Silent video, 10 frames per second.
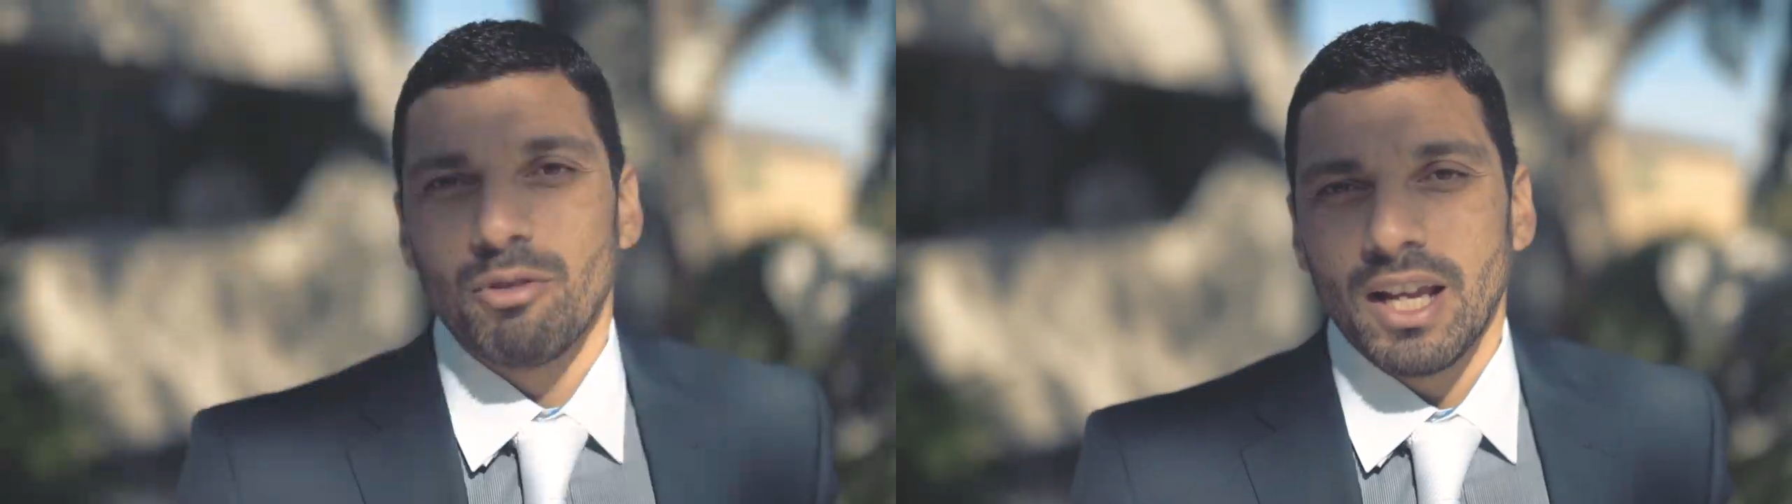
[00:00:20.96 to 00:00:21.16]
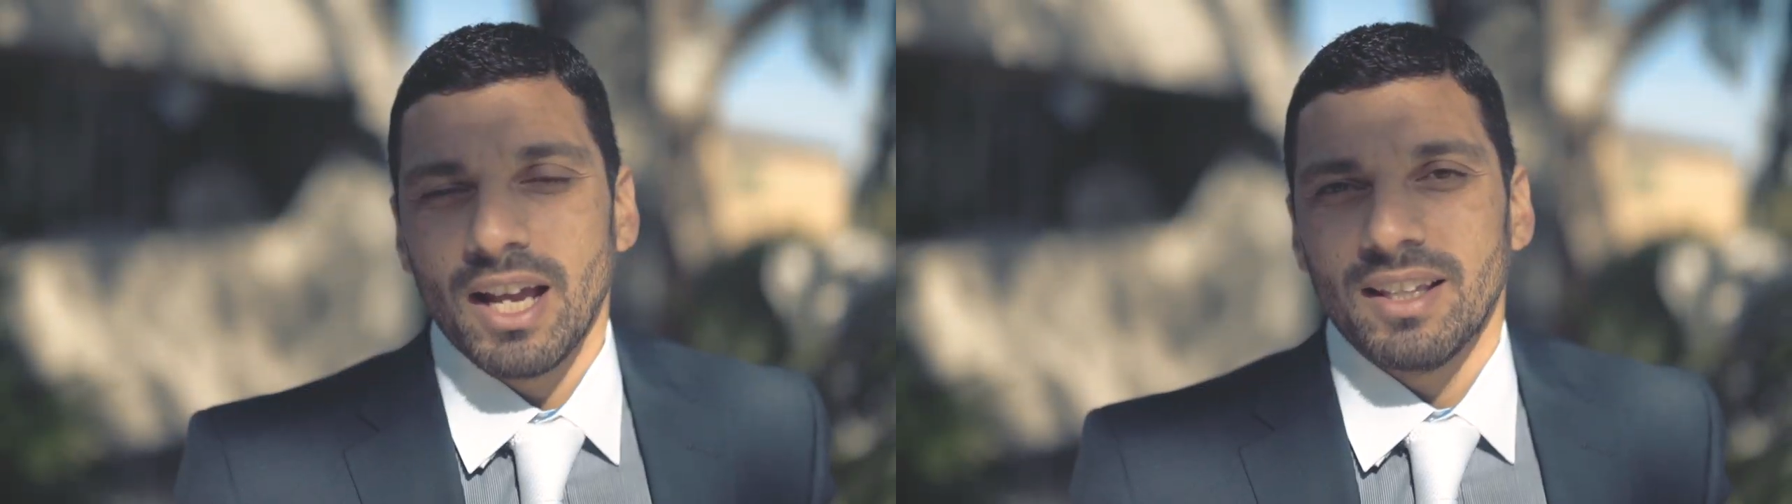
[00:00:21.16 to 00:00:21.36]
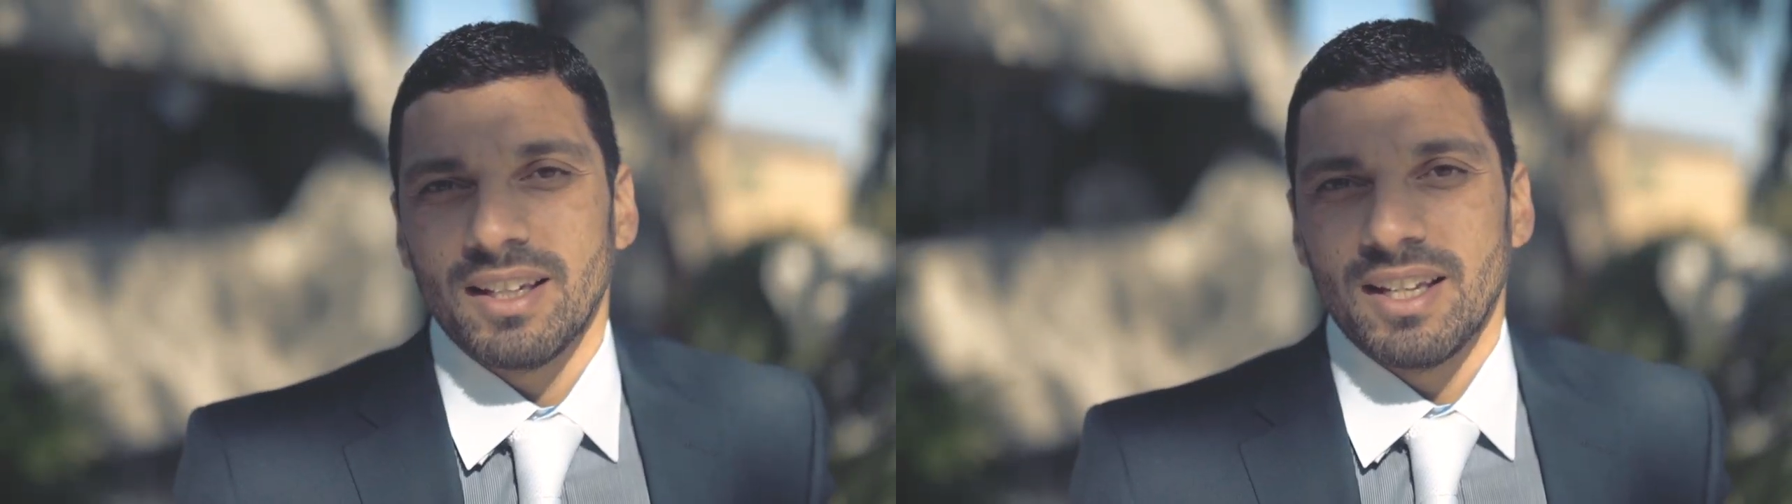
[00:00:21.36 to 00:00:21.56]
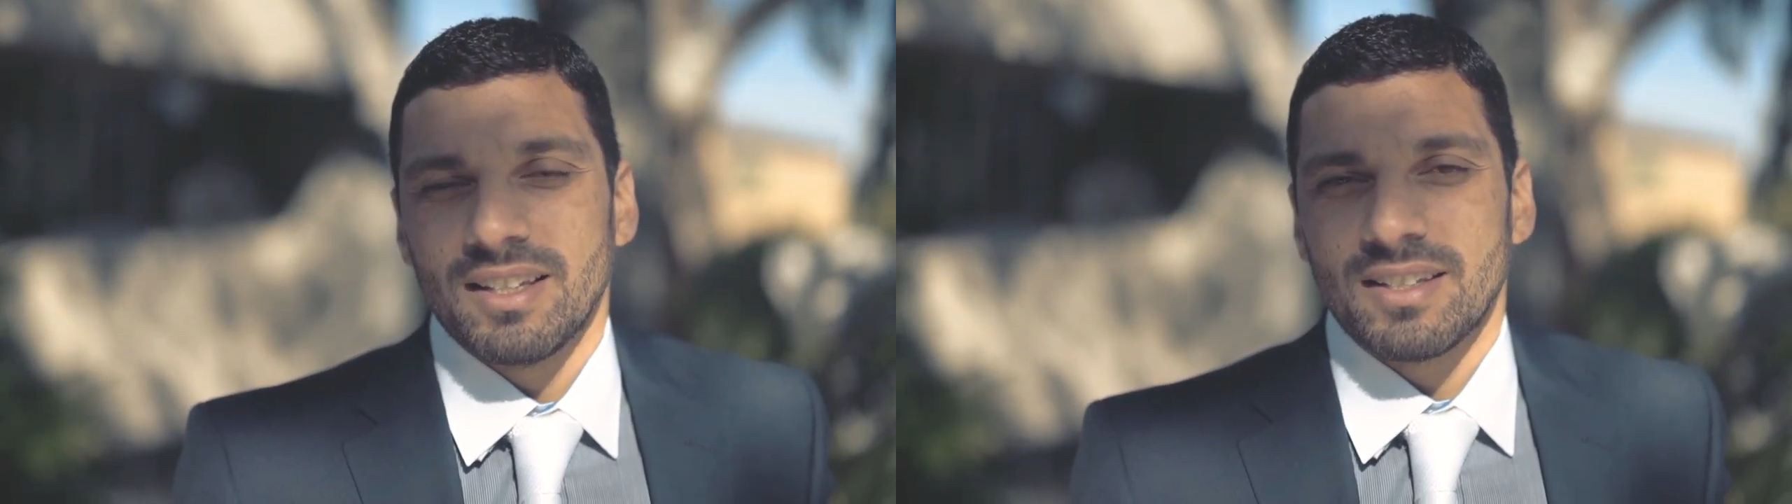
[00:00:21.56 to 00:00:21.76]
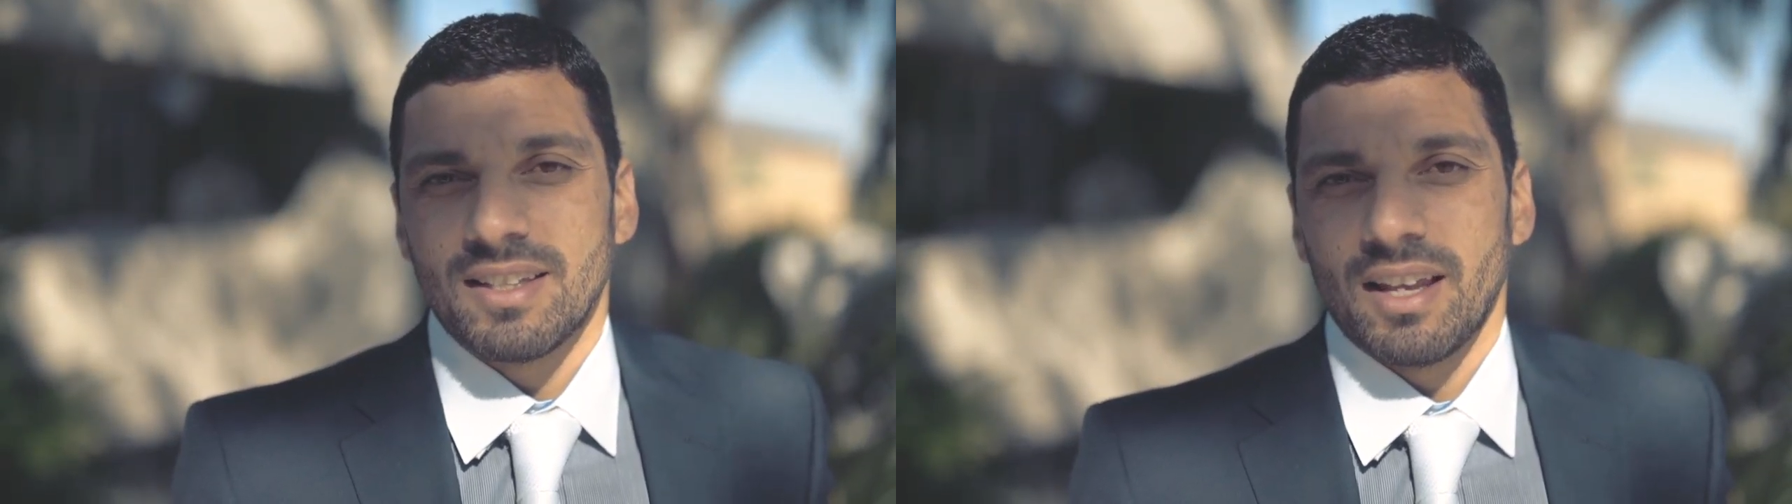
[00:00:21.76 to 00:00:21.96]
In reality,
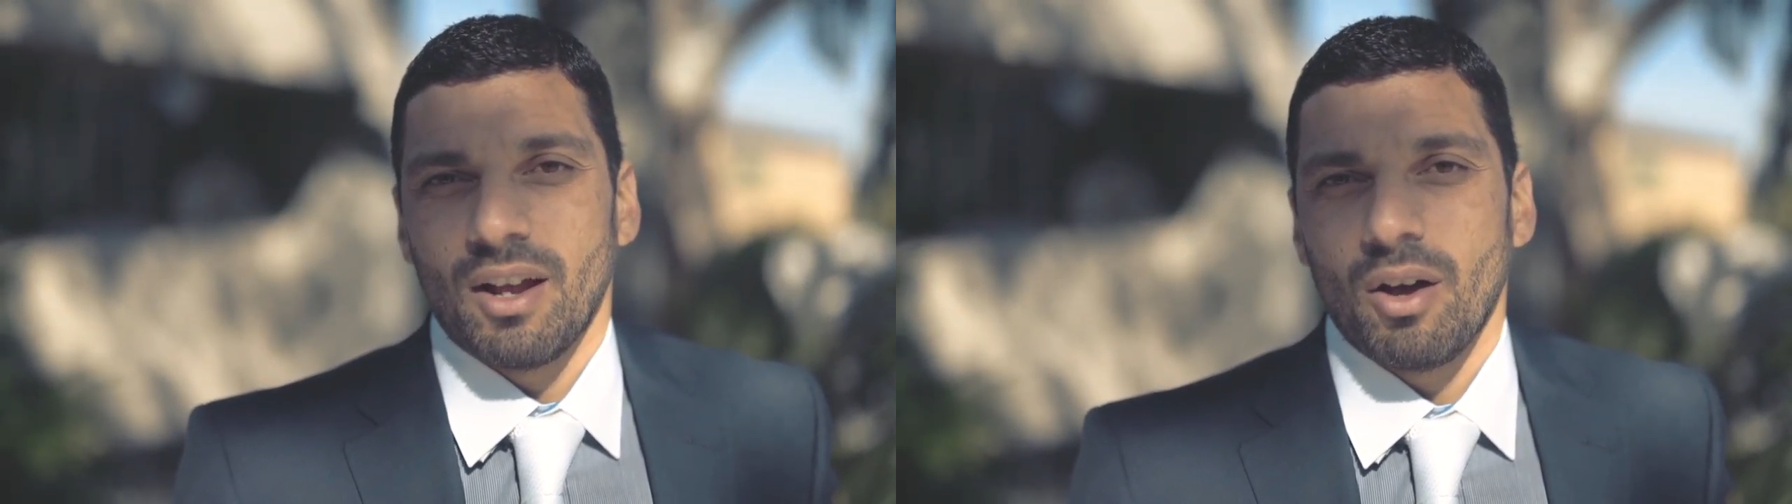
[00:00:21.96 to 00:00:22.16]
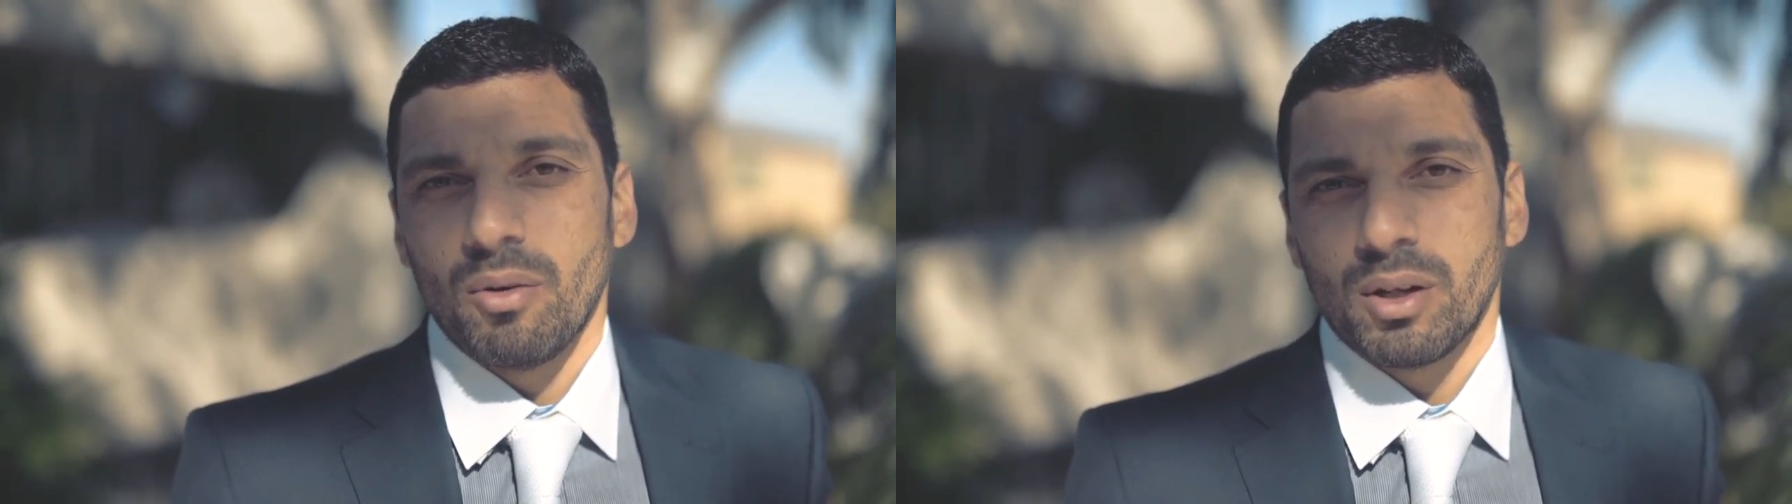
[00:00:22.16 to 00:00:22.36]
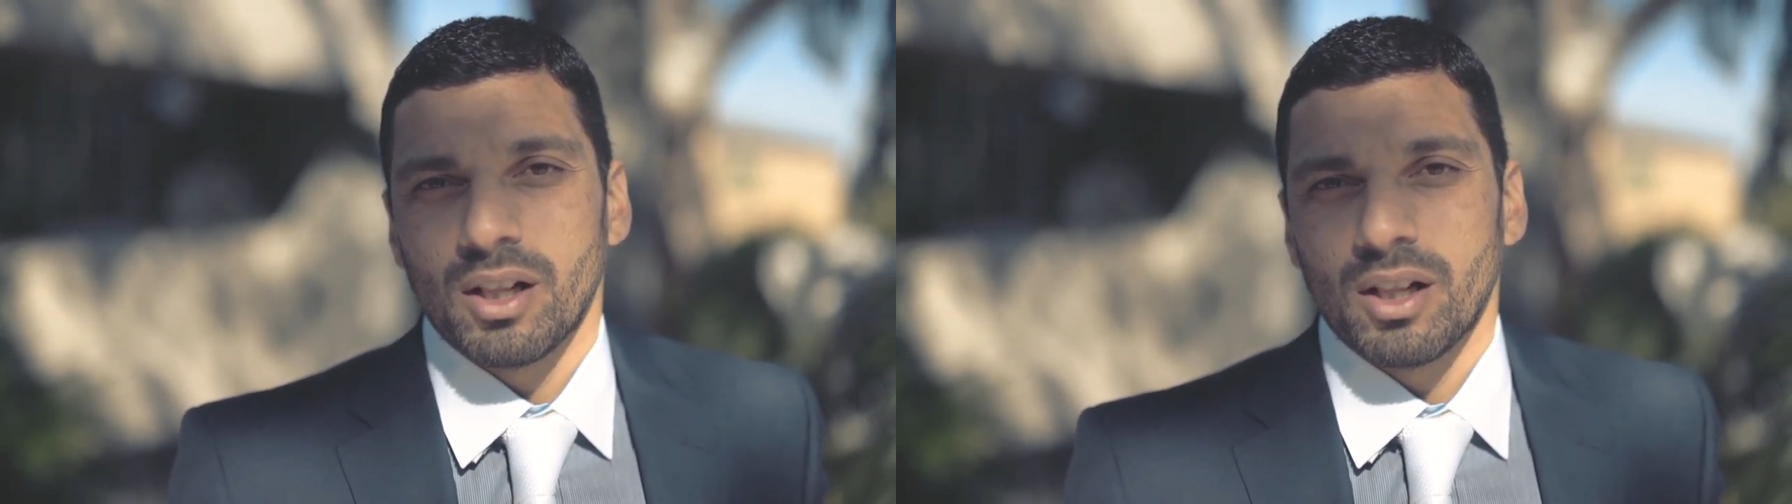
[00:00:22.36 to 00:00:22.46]
it's that whole